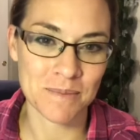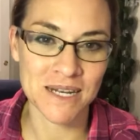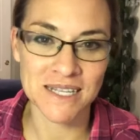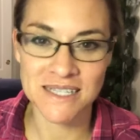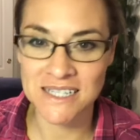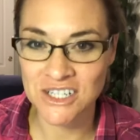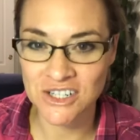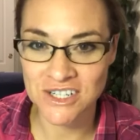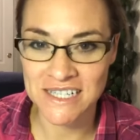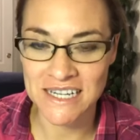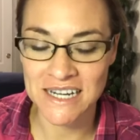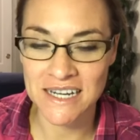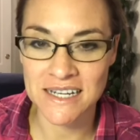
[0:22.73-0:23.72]
and it's
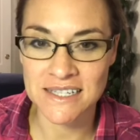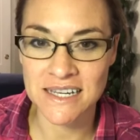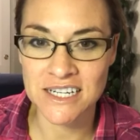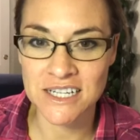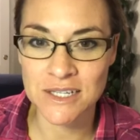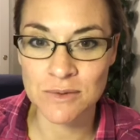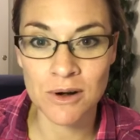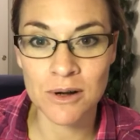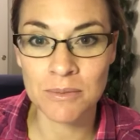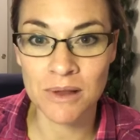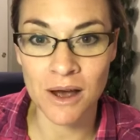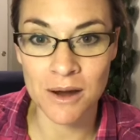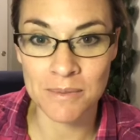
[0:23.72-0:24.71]
interesting because I just wrote a
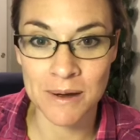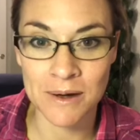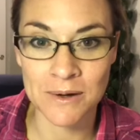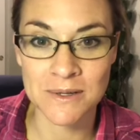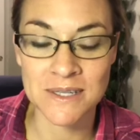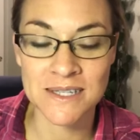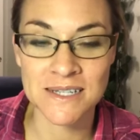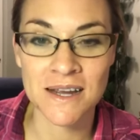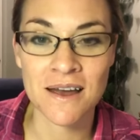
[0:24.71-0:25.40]
blog post